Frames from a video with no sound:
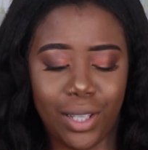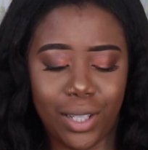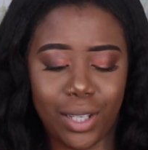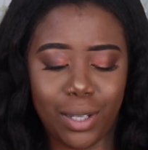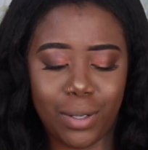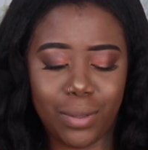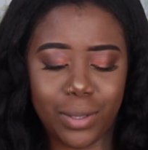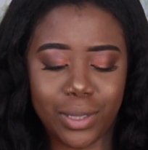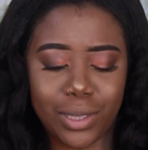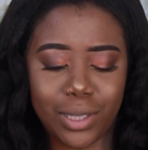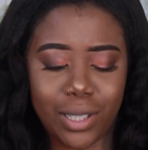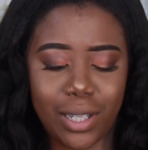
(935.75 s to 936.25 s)

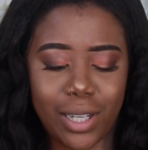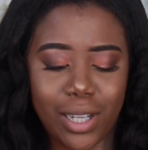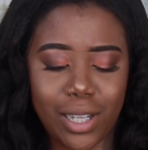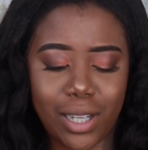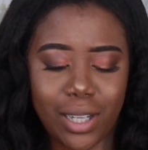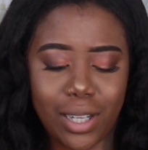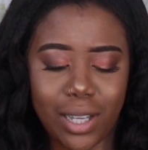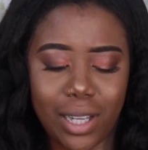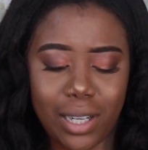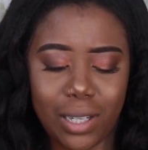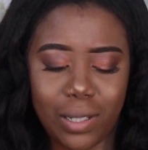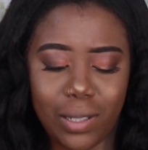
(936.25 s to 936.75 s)
That was hard.
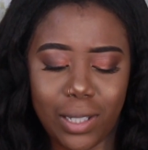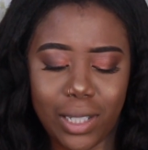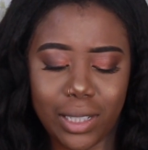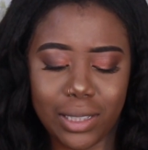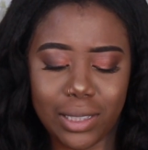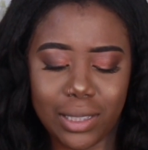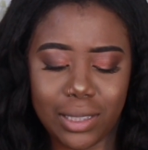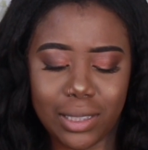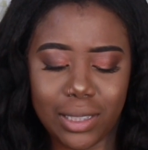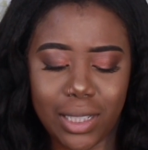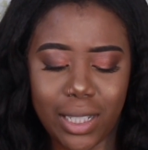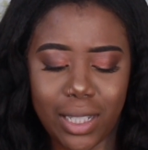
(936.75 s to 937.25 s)
I don't like
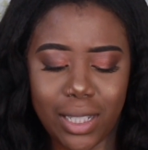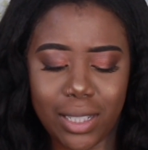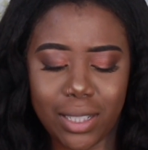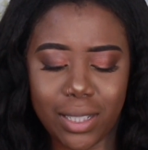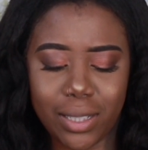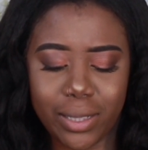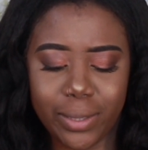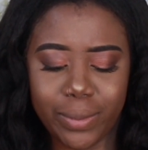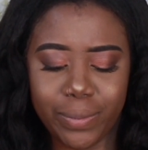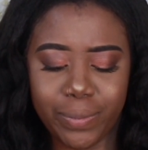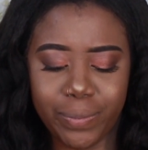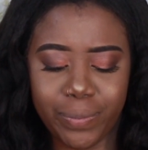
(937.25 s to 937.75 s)
the stand.
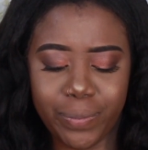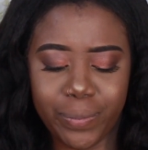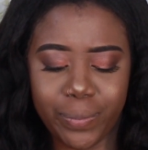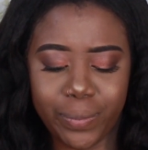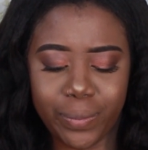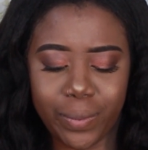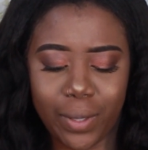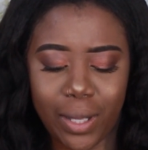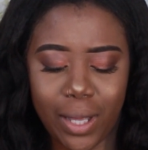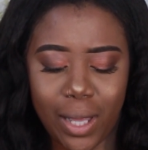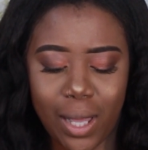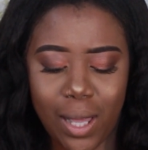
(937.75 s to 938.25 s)

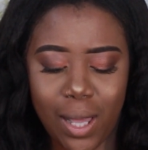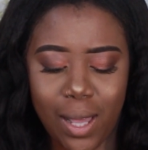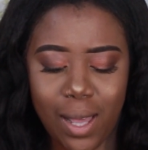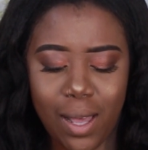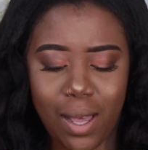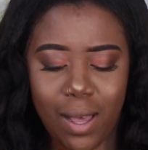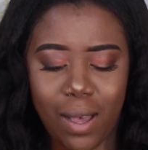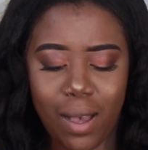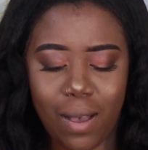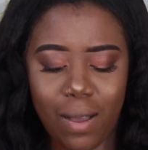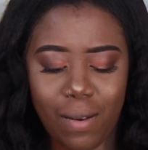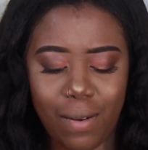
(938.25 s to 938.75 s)

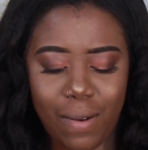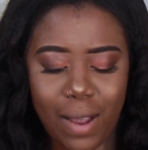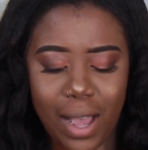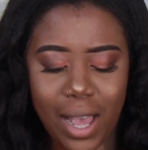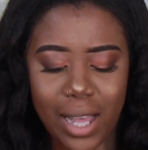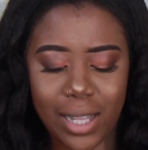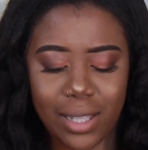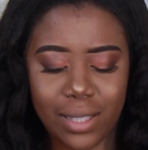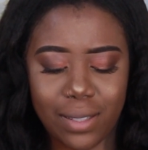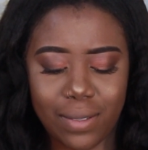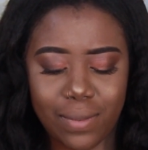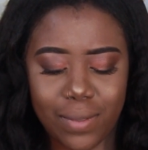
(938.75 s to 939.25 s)

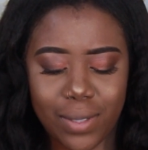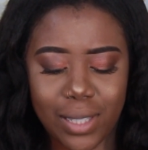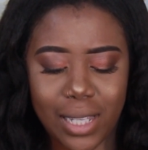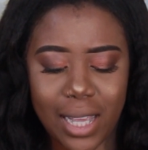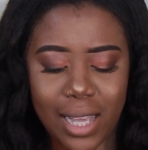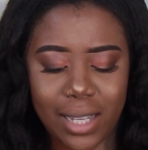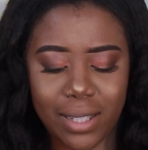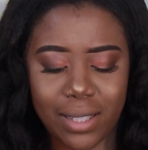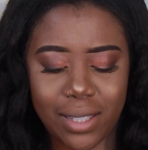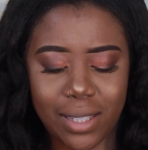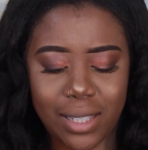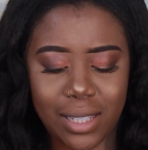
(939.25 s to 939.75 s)
Alright,
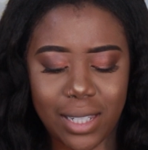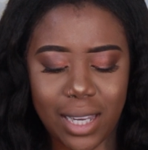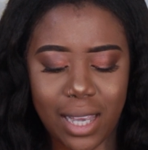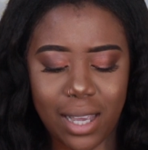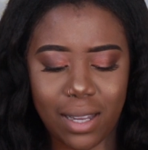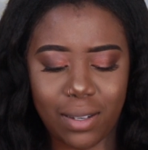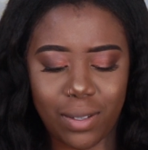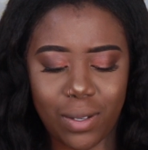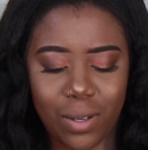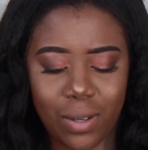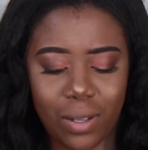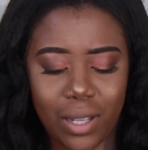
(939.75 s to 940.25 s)
set
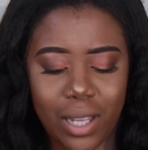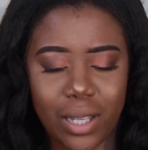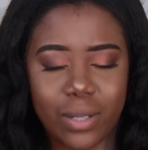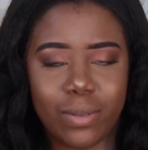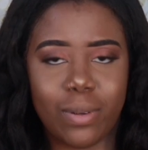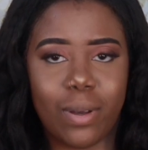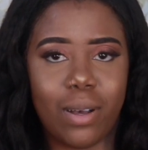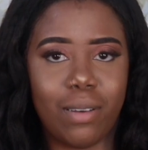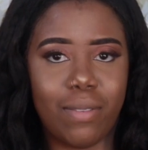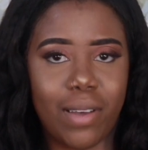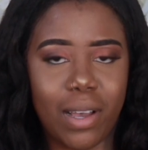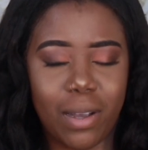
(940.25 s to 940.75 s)
stand goal at
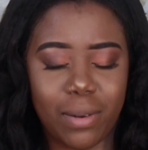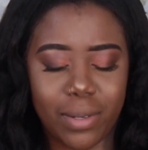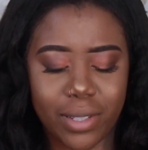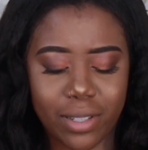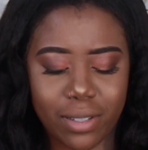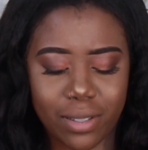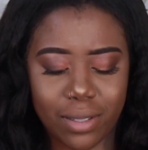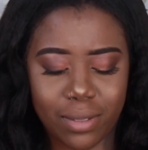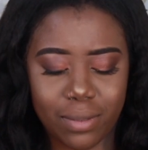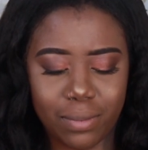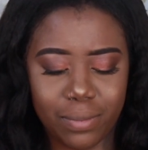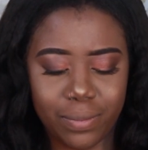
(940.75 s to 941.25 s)
12
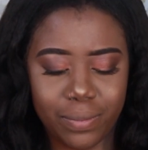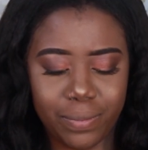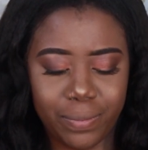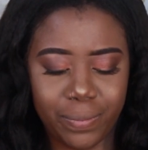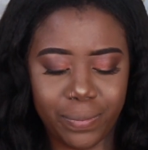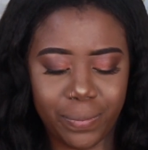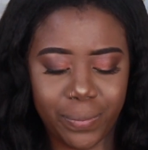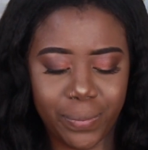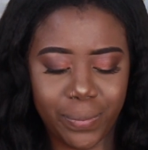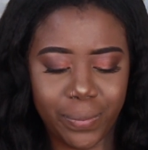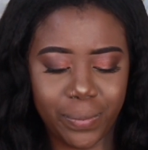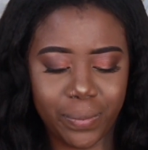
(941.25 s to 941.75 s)
hours.
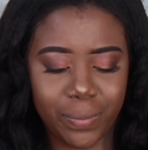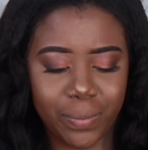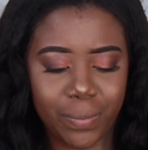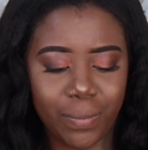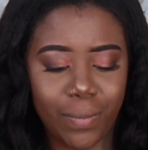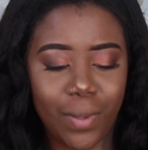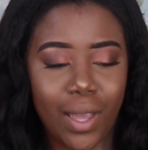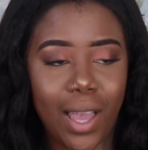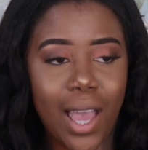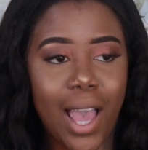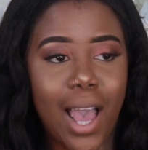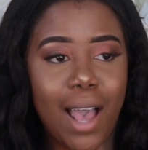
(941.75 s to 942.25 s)

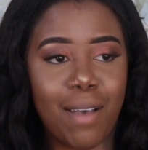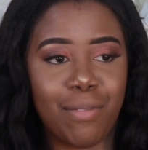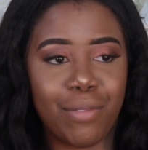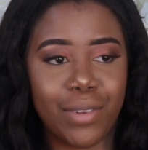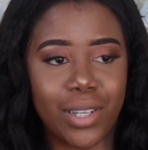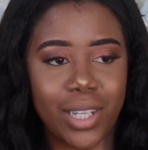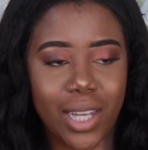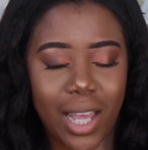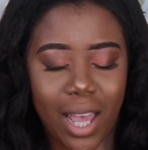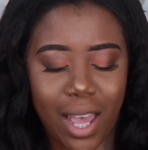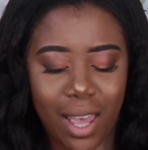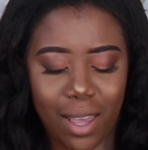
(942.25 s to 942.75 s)
Half a
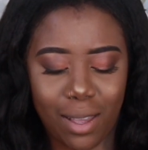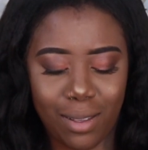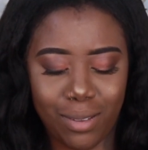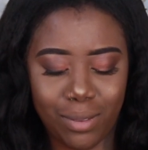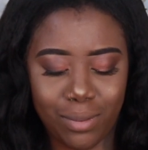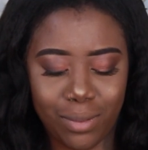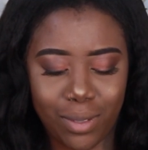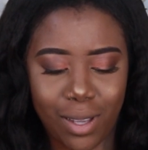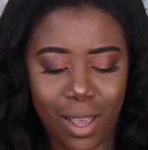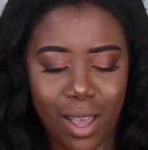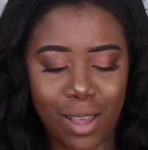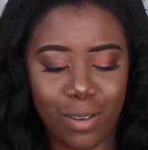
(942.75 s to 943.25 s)
day.
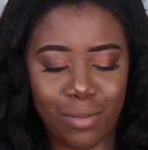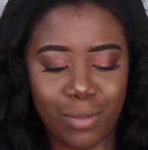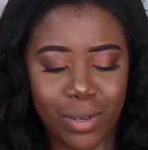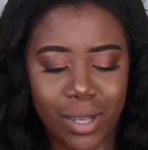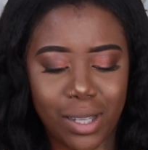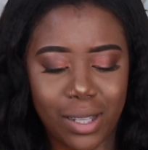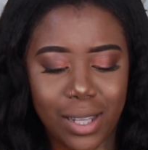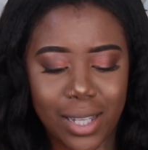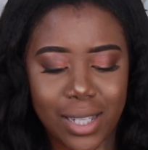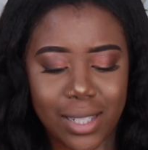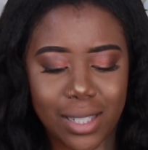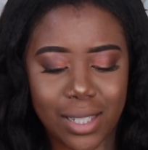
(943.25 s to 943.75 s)

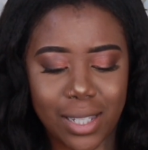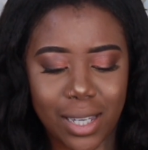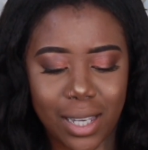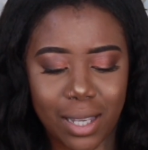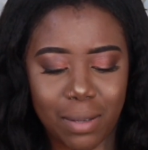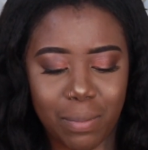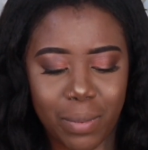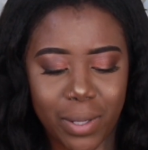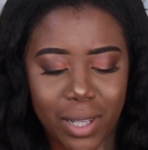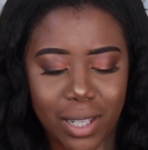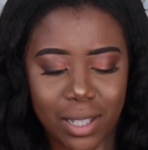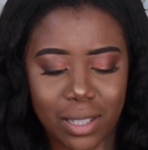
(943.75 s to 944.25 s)
Unrealistic,
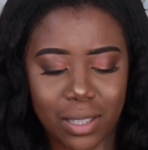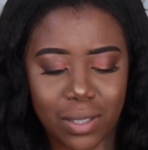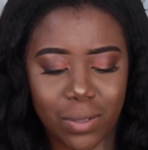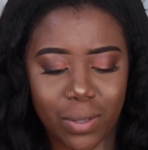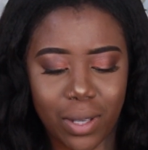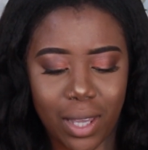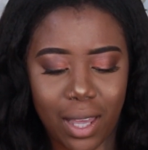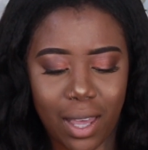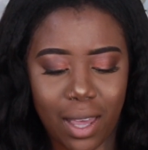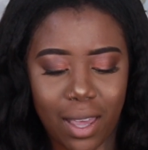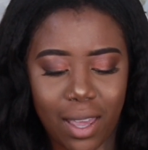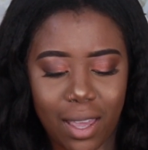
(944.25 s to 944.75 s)
but that's
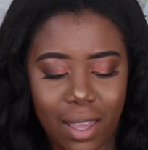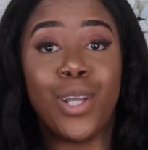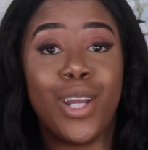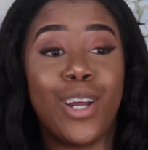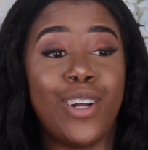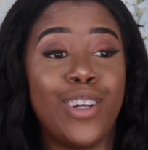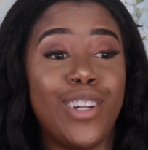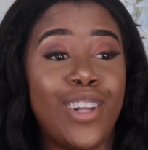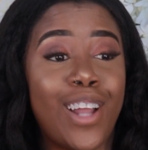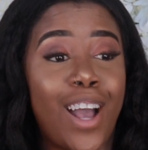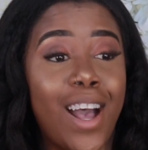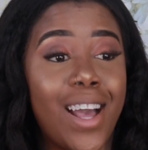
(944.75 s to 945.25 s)
okay. We
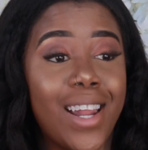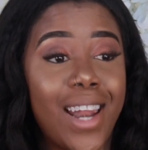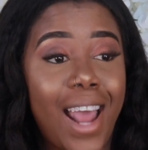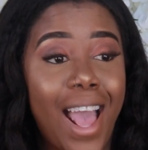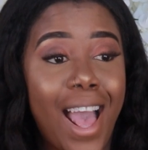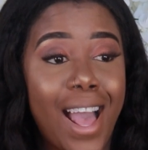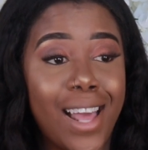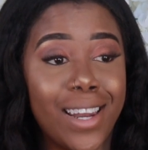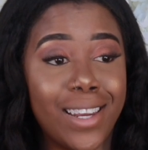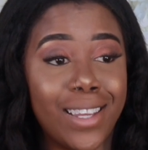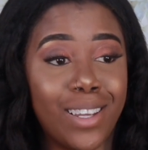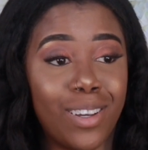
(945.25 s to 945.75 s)
are not
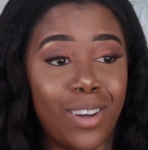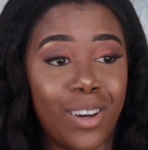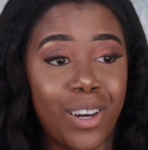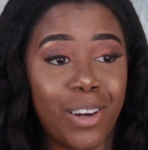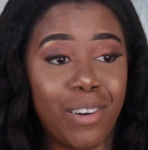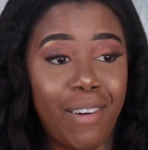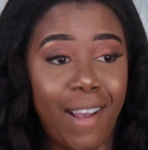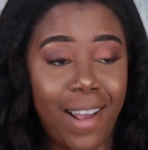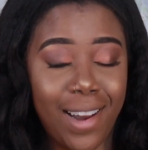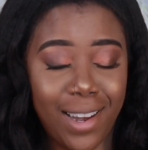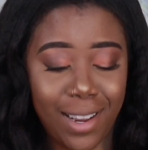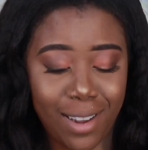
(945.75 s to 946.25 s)
adding our
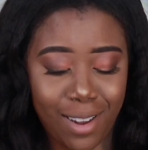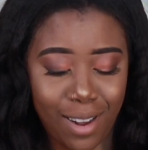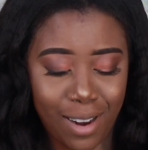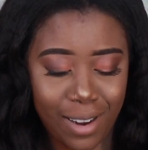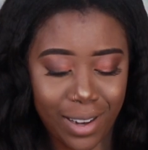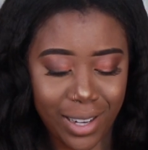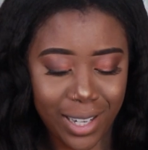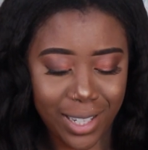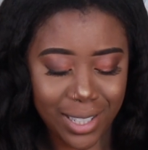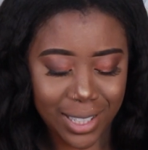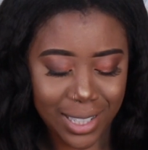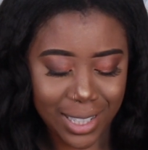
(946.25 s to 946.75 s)
credit
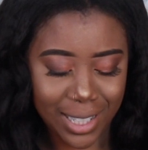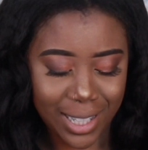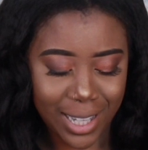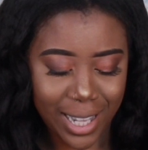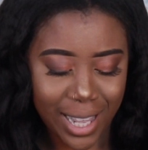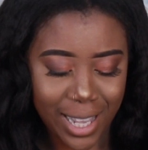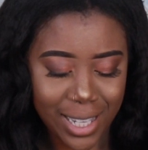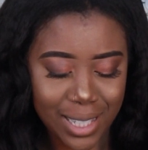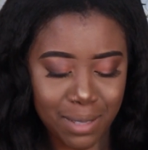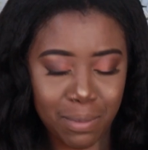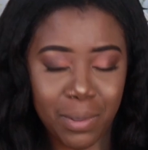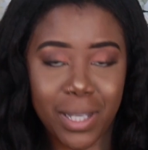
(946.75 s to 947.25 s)
card into
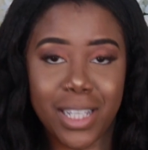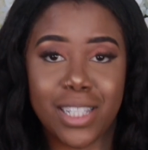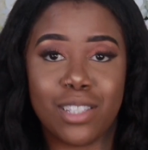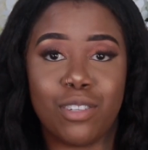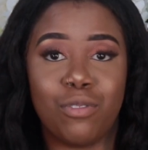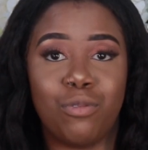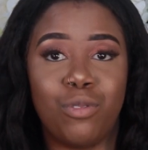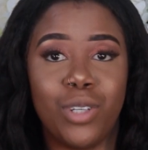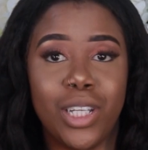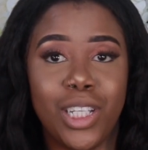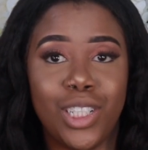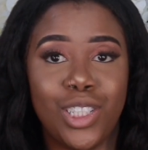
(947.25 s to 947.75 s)
this because
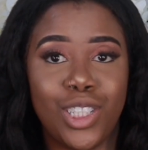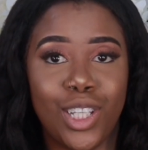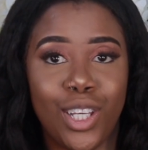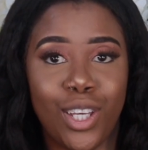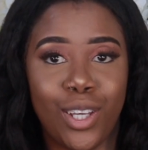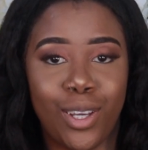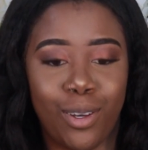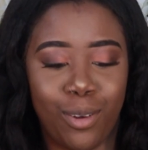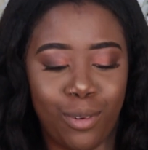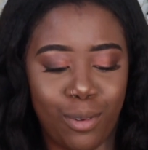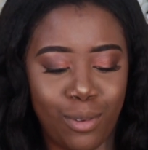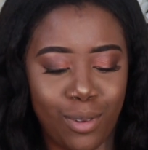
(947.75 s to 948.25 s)
if we
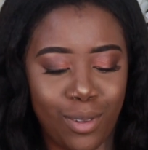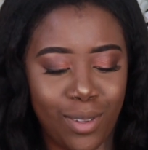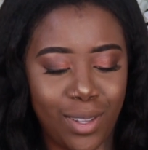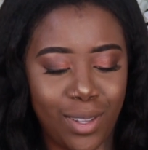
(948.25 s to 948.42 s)
do,